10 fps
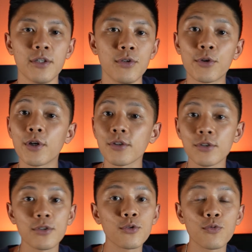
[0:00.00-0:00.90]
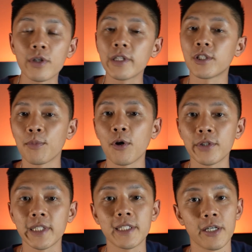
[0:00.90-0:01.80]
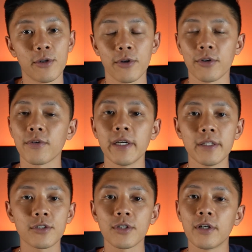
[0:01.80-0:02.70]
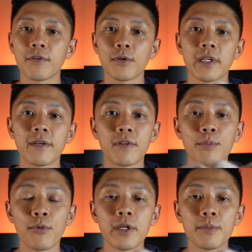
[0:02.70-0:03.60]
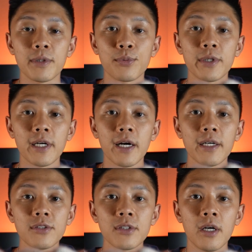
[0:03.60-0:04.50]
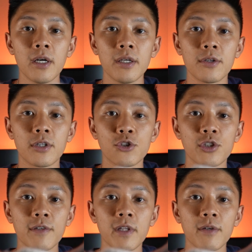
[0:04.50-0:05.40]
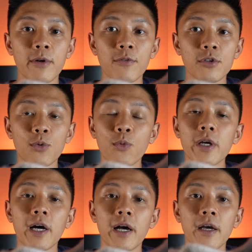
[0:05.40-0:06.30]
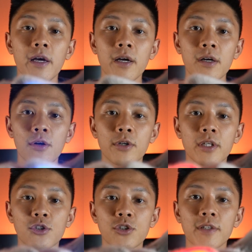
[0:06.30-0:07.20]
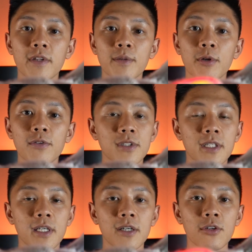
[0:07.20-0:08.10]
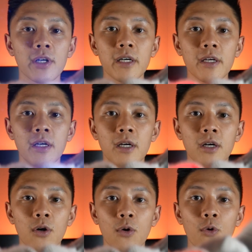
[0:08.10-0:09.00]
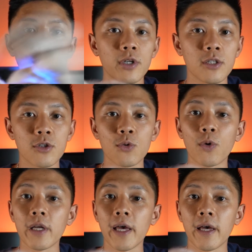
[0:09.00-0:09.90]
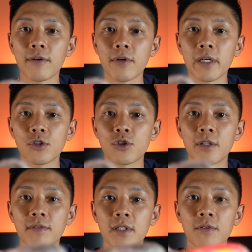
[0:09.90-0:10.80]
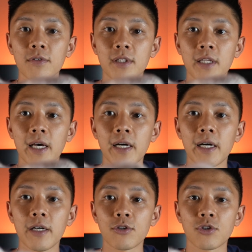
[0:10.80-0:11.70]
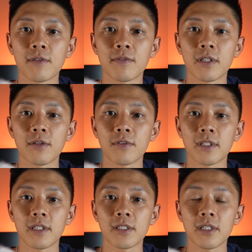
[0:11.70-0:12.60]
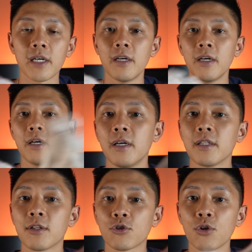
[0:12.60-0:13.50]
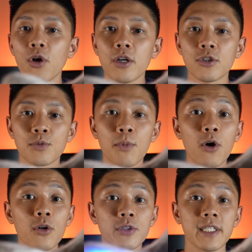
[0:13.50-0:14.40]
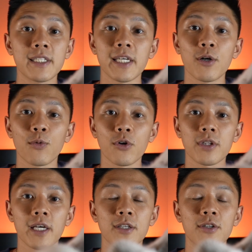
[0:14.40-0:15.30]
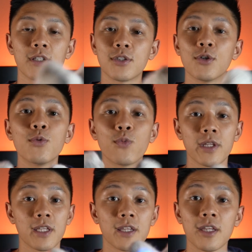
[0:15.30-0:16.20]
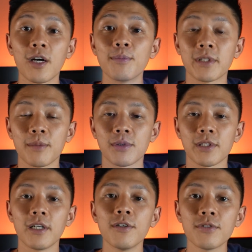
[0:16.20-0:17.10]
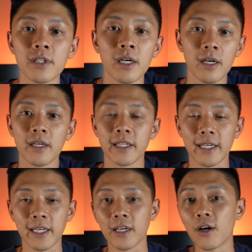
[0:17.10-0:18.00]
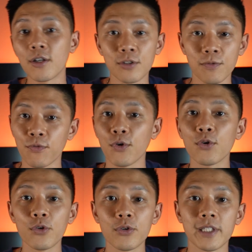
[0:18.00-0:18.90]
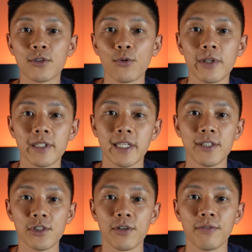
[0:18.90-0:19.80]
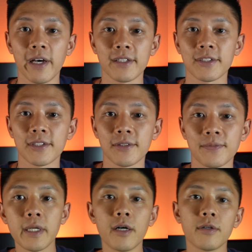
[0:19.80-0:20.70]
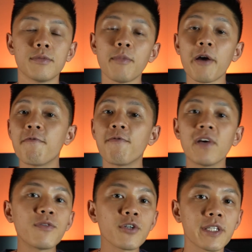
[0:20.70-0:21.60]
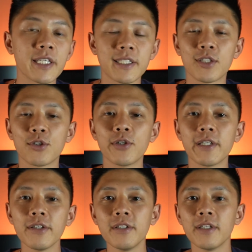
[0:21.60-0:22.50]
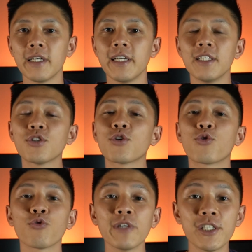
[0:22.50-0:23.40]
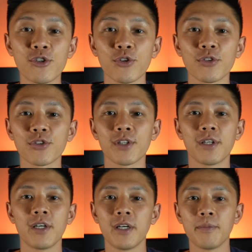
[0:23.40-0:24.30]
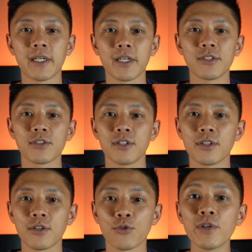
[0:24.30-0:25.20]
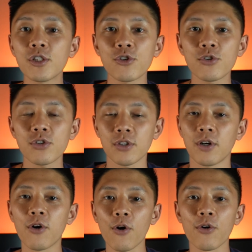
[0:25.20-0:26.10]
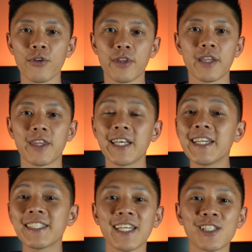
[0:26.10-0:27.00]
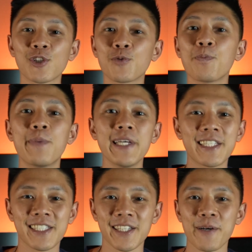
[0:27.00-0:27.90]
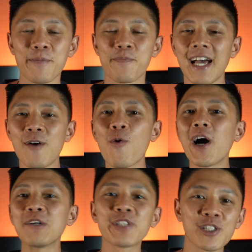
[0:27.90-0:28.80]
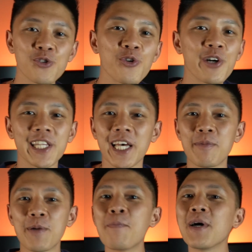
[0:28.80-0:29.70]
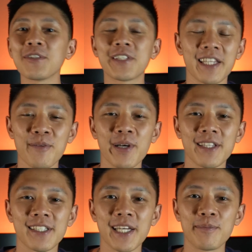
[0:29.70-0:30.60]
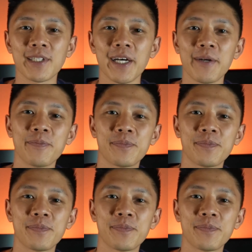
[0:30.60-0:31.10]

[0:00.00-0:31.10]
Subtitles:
You could also do really small detail work, right? So if they're pointed between the eyes, you could shift them over to one eye, or you could shift them over to the other eye, or you could do one hand, right? Shift it over to that eye or shift it over to this eye. There's a lot of small detail work that you could do with the thumbs themselves that can cause further disorientation effects. Now, my favorite thing to do here is creatures, because creatures are the things that speak to them while destroying them and melting them at the same time.